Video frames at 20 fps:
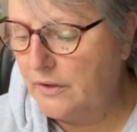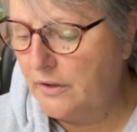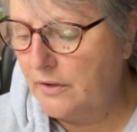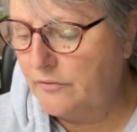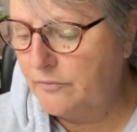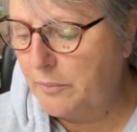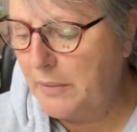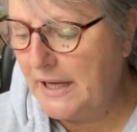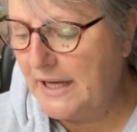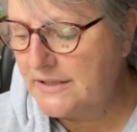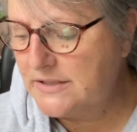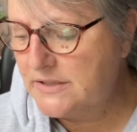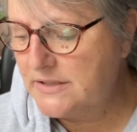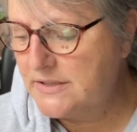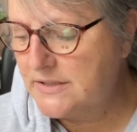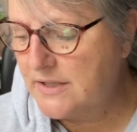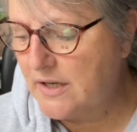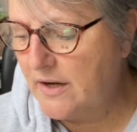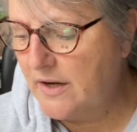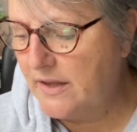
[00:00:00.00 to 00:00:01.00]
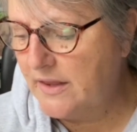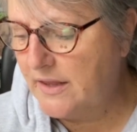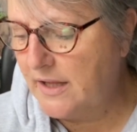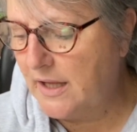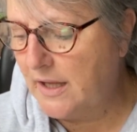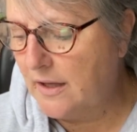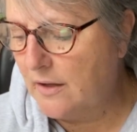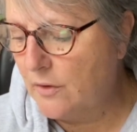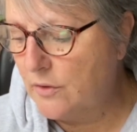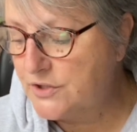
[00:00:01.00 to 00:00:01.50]
patterns, I
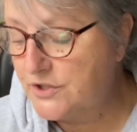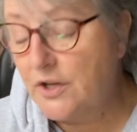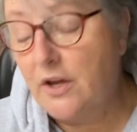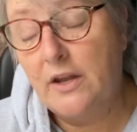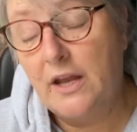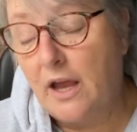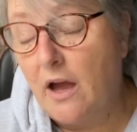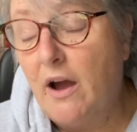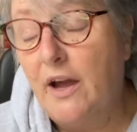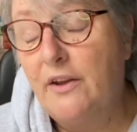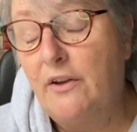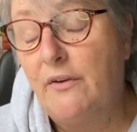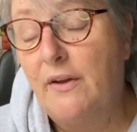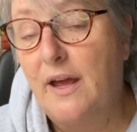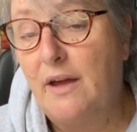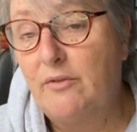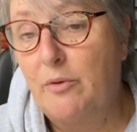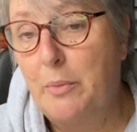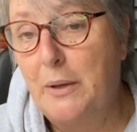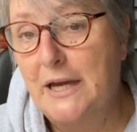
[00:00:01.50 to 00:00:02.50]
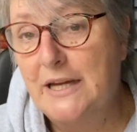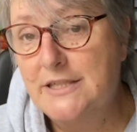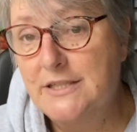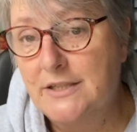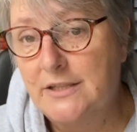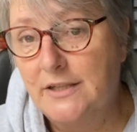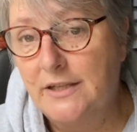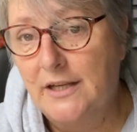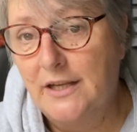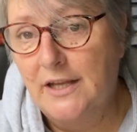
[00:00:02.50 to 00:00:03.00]
think, or certainly I don't have a
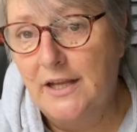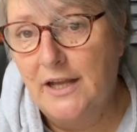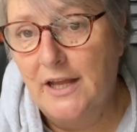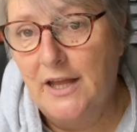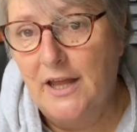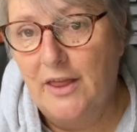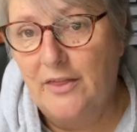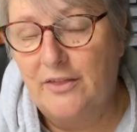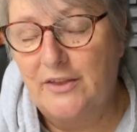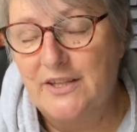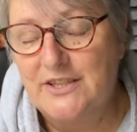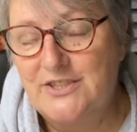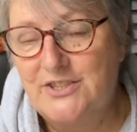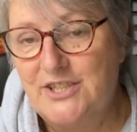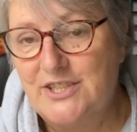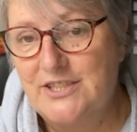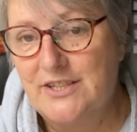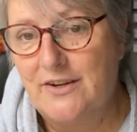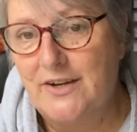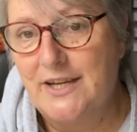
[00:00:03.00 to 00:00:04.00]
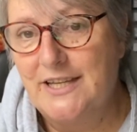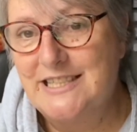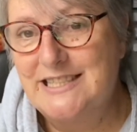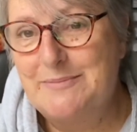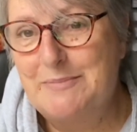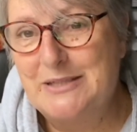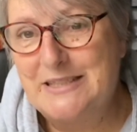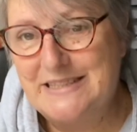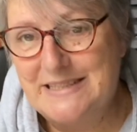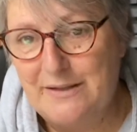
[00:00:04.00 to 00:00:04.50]
pattern that's designed
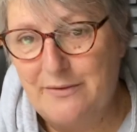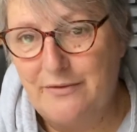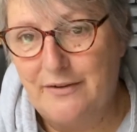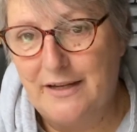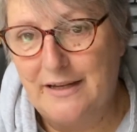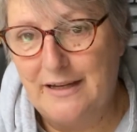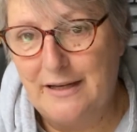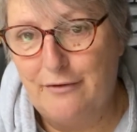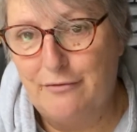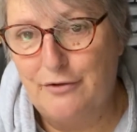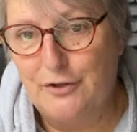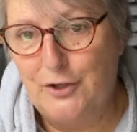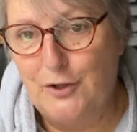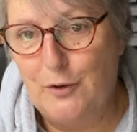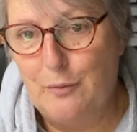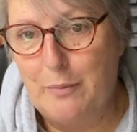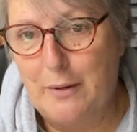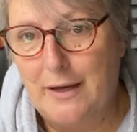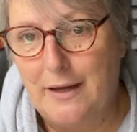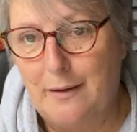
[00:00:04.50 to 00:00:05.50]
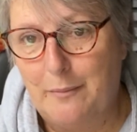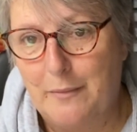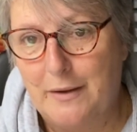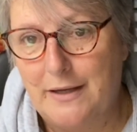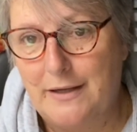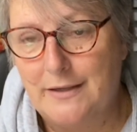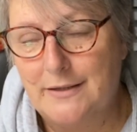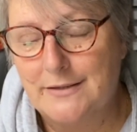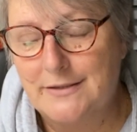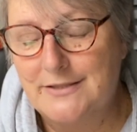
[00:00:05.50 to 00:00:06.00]
specifically for new bag
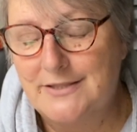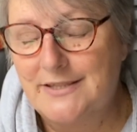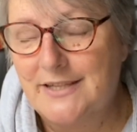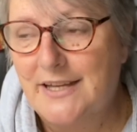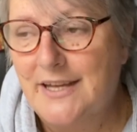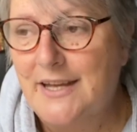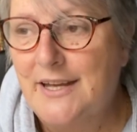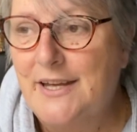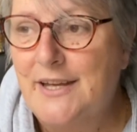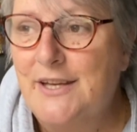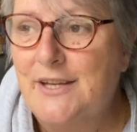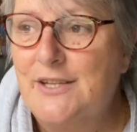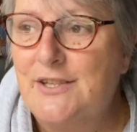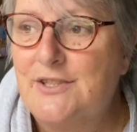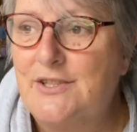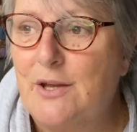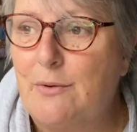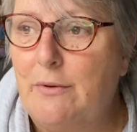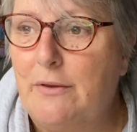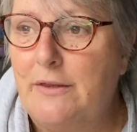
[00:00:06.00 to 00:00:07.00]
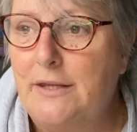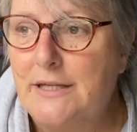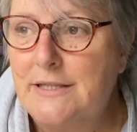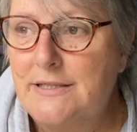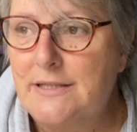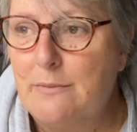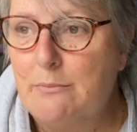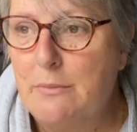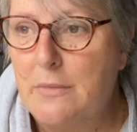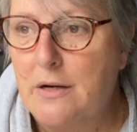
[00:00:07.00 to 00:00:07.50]
makers. So with this
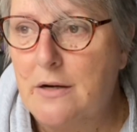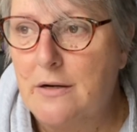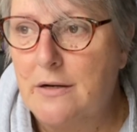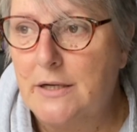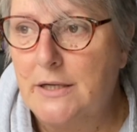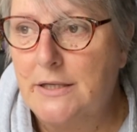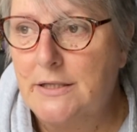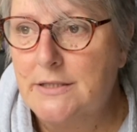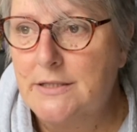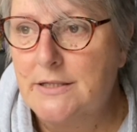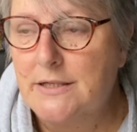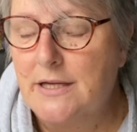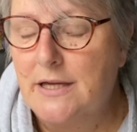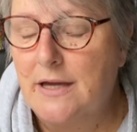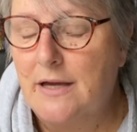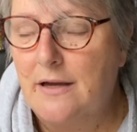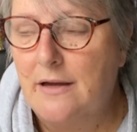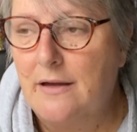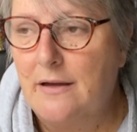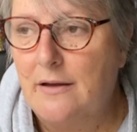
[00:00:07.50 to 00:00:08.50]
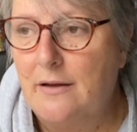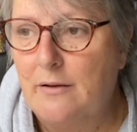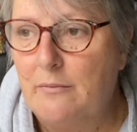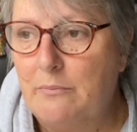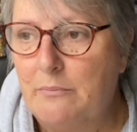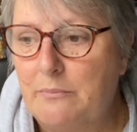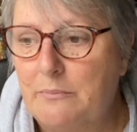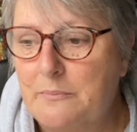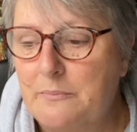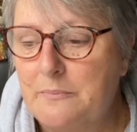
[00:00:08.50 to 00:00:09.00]
in mind,
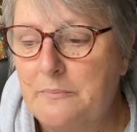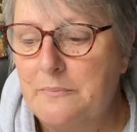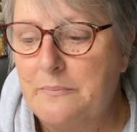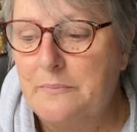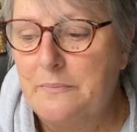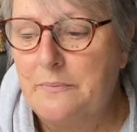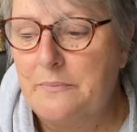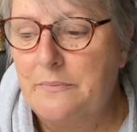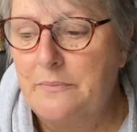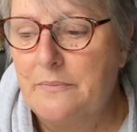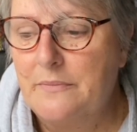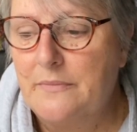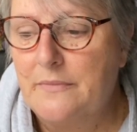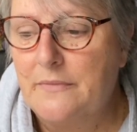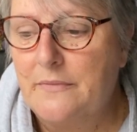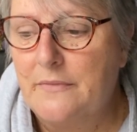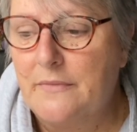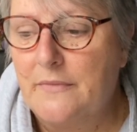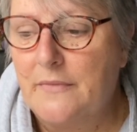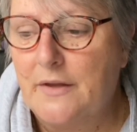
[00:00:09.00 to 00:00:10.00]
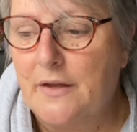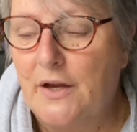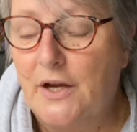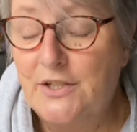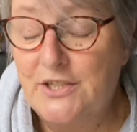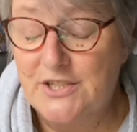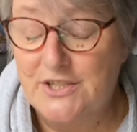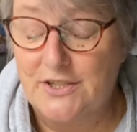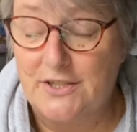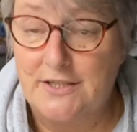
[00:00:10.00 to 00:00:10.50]
I
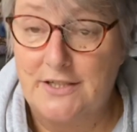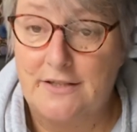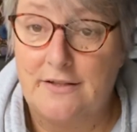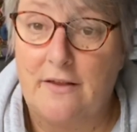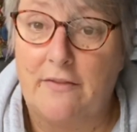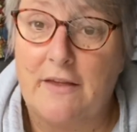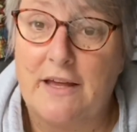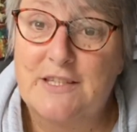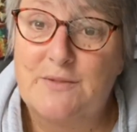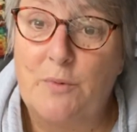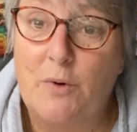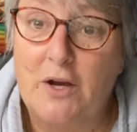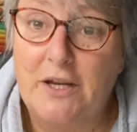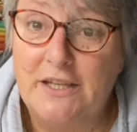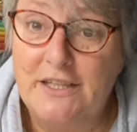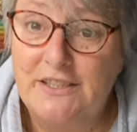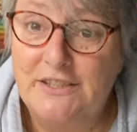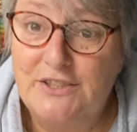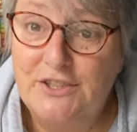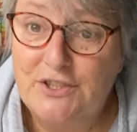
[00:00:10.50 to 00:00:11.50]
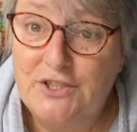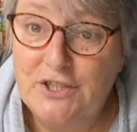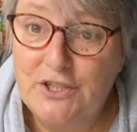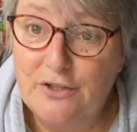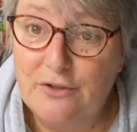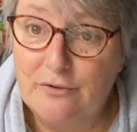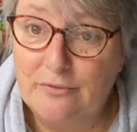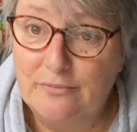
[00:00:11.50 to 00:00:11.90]
decided that that's what I needed to do.